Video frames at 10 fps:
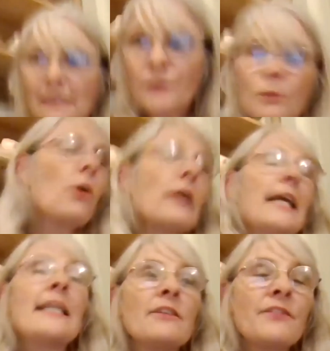if you want
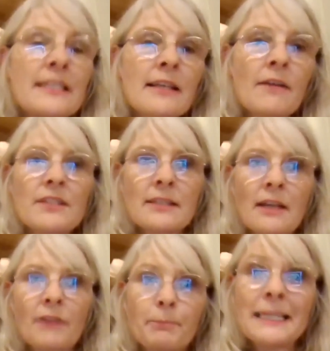any of his other
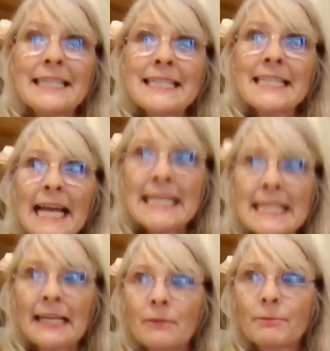stuff, please
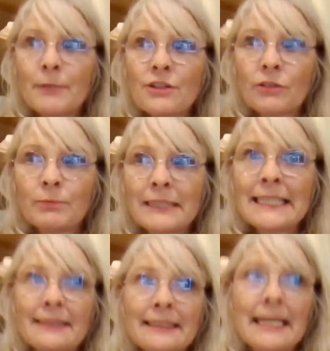take it. We just
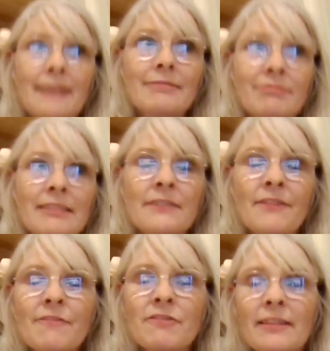need to get rid of
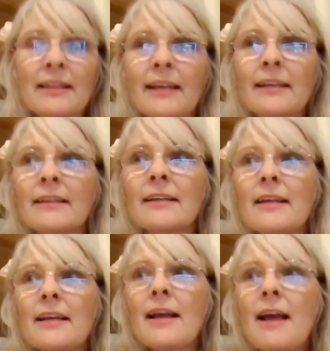everything.
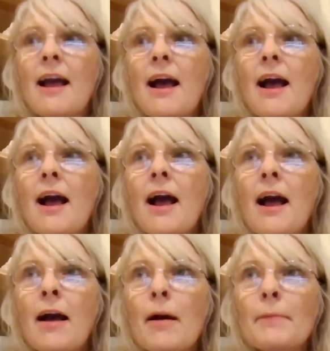
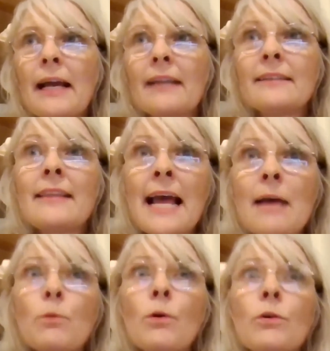And
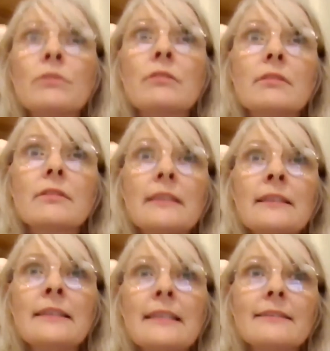there was,
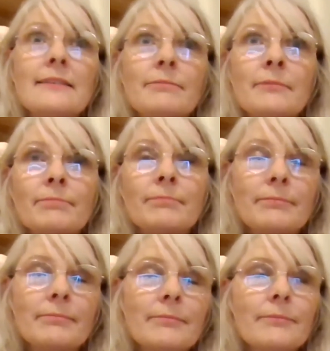in this
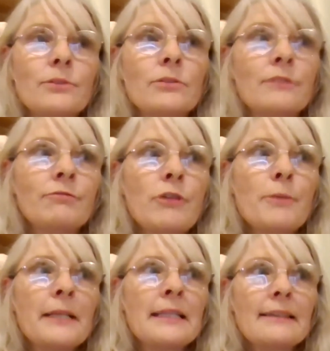sort of
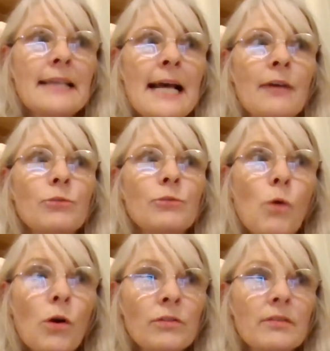room in this house,
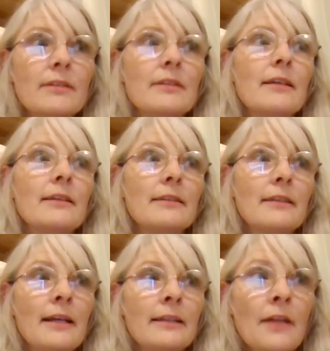was
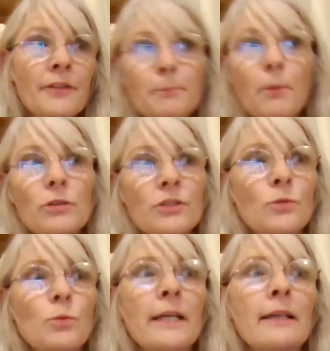another
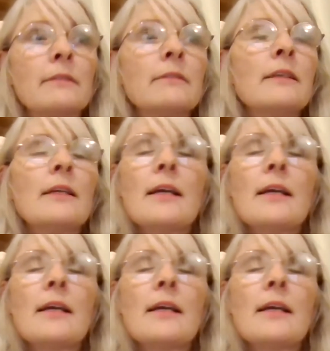potter's wheel,